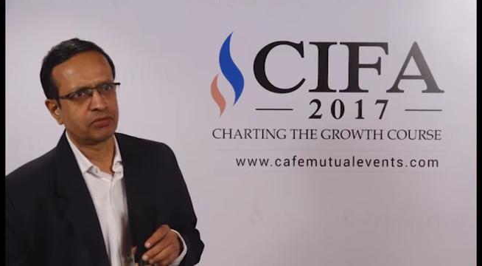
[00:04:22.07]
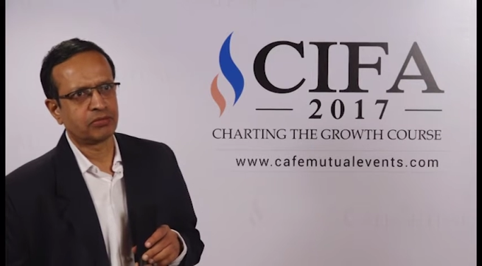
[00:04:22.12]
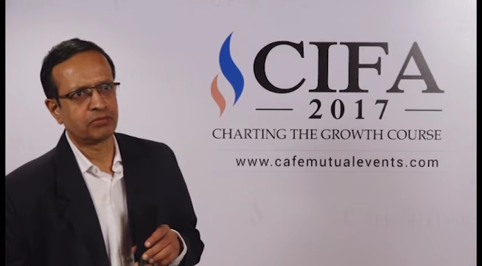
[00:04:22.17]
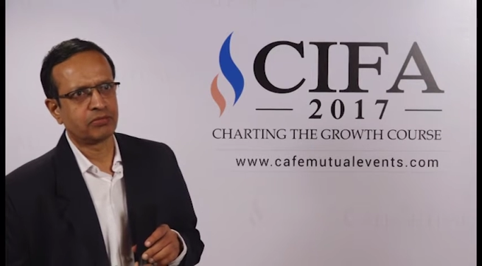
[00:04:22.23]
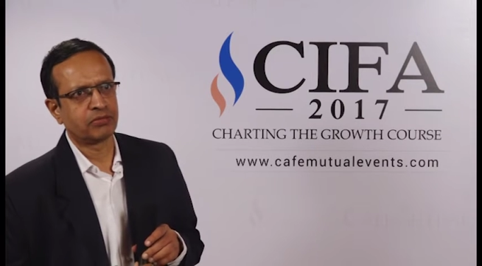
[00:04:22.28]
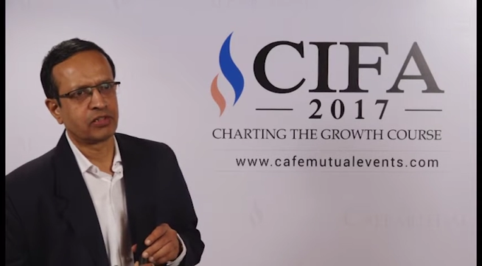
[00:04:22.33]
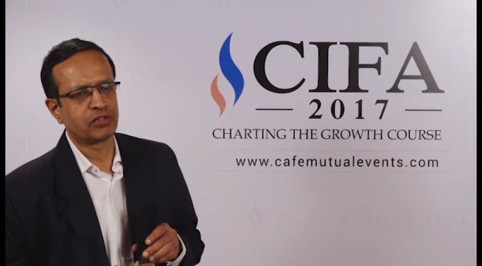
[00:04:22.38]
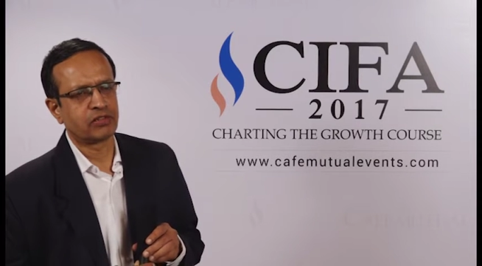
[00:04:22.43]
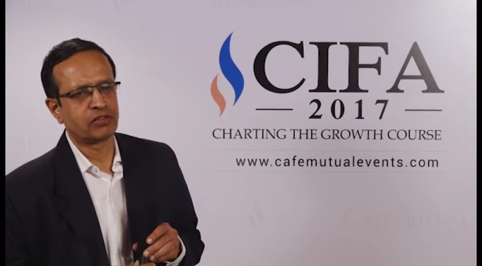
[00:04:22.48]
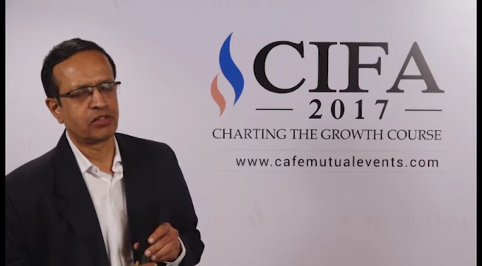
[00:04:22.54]

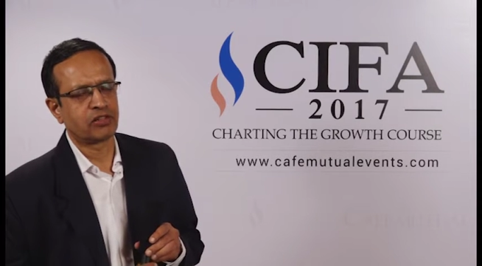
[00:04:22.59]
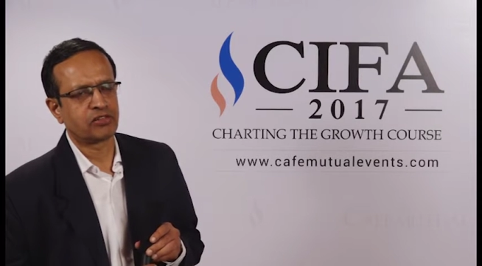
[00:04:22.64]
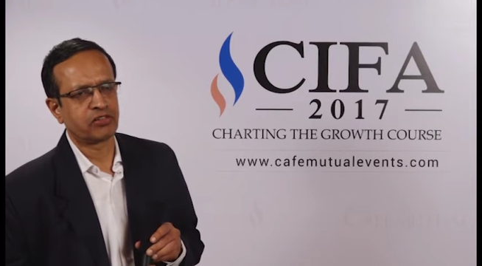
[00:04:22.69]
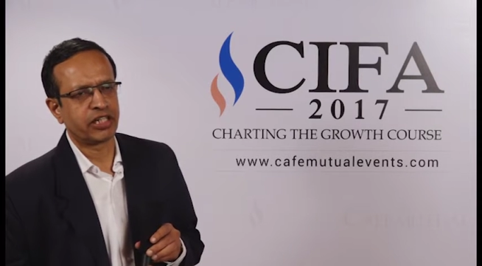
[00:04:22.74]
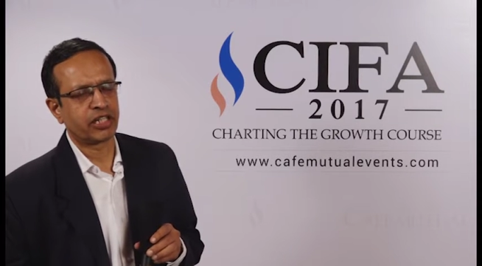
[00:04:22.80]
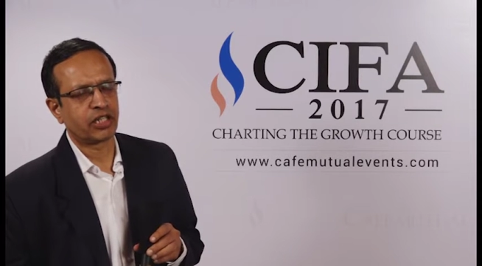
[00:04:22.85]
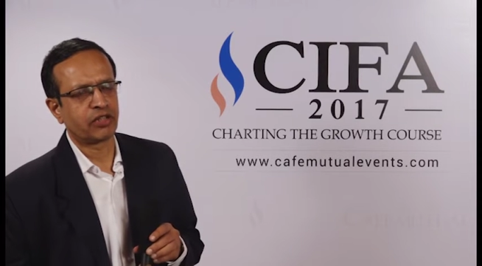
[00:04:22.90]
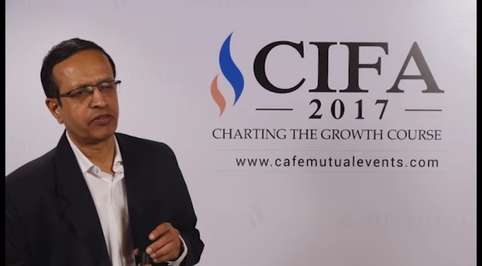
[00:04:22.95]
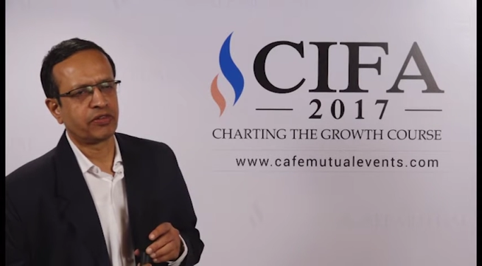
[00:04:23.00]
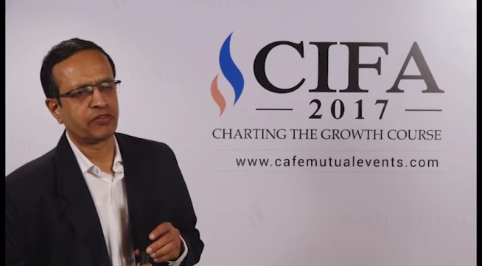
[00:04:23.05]
the
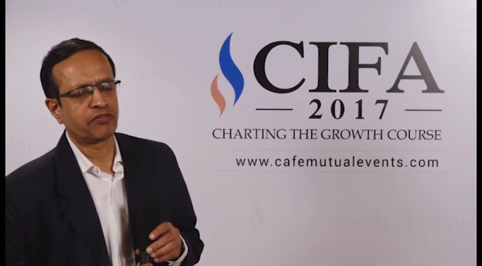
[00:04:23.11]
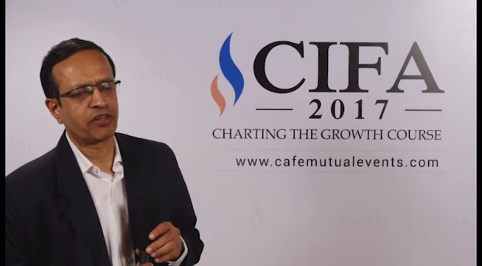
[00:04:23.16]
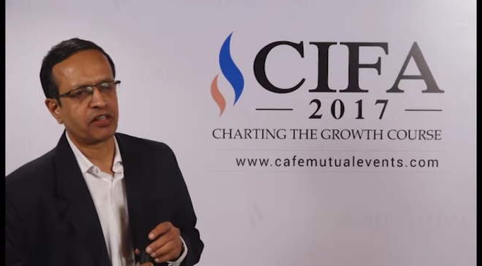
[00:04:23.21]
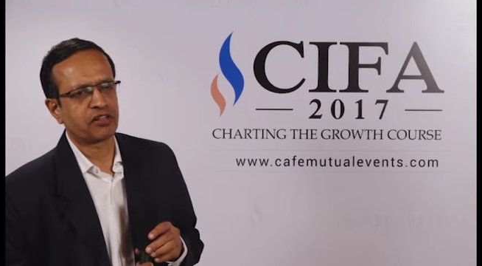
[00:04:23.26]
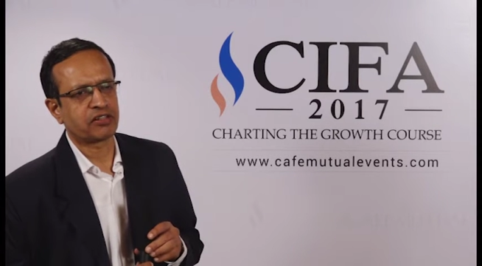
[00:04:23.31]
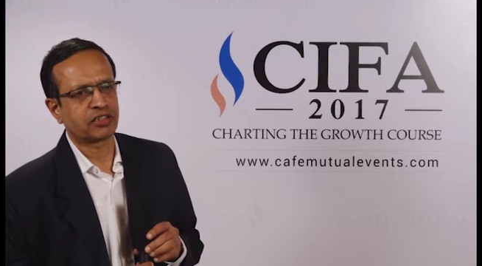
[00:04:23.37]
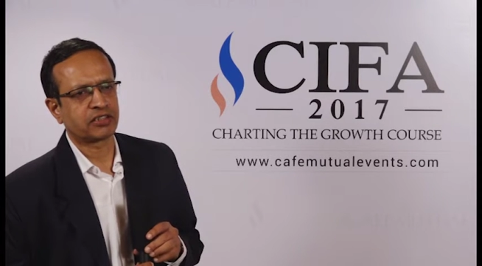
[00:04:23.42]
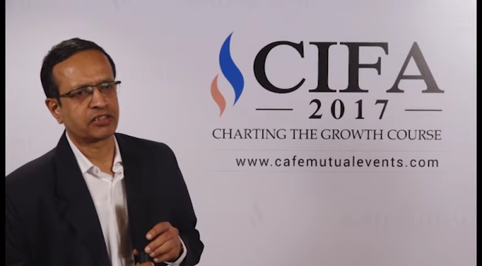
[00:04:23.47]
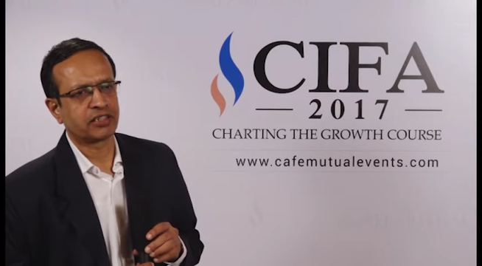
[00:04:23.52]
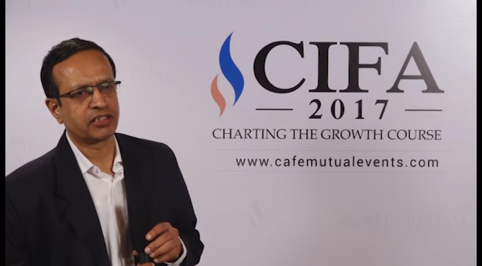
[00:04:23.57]
state of
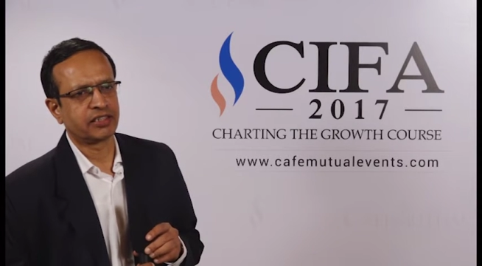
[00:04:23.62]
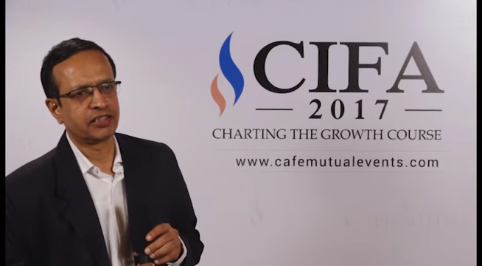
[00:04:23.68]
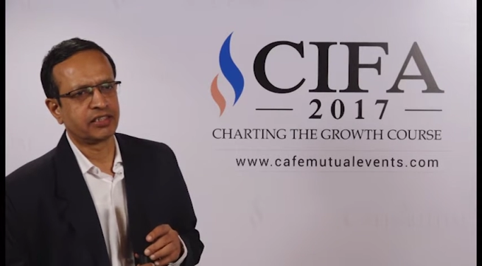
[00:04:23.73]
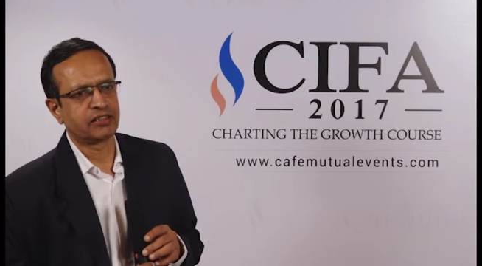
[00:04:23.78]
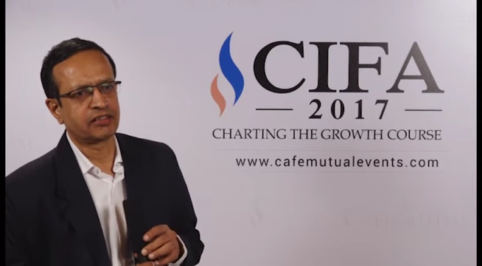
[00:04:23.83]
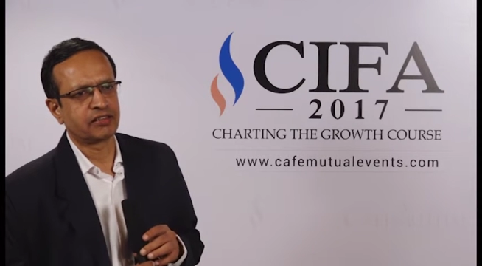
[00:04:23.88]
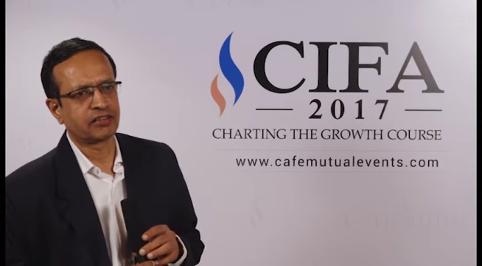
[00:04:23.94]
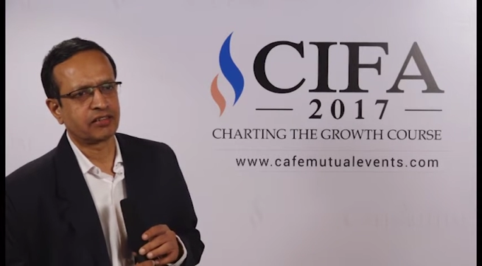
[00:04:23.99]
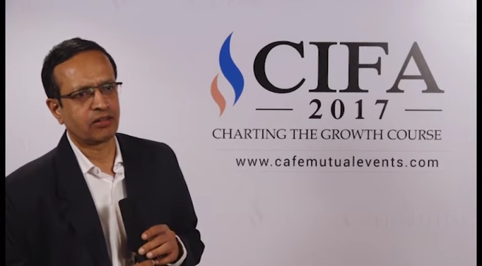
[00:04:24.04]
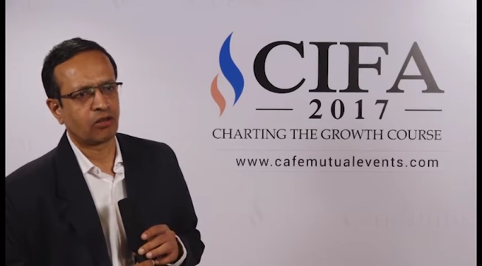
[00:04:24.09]
infrastructure here